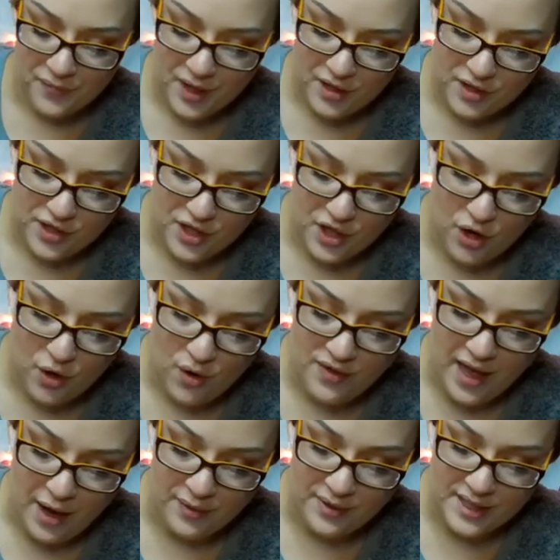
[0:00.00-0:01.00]
So
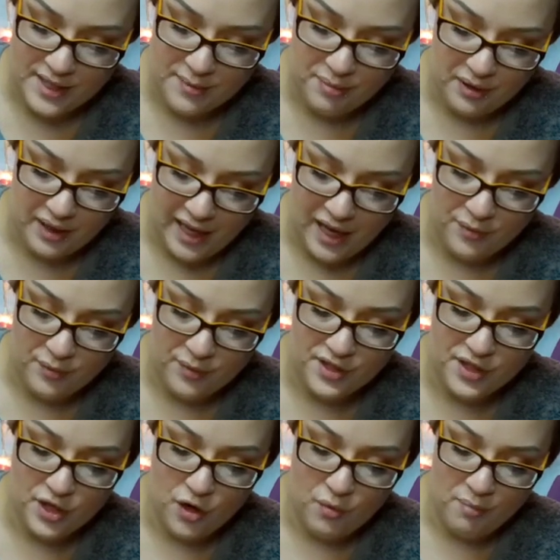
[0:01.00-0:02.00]
that was his plan was
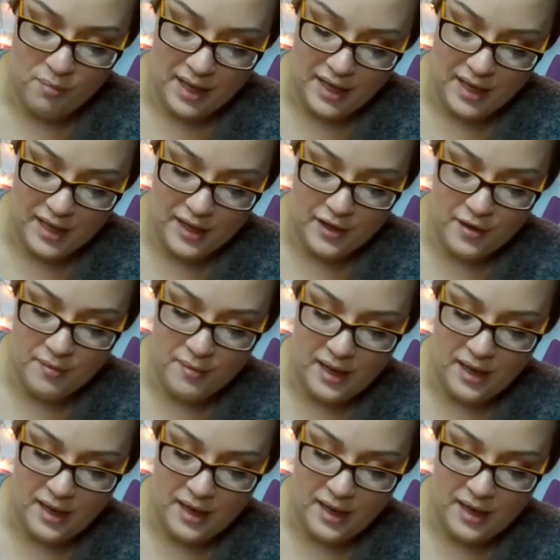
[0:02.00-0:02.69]
to go meet him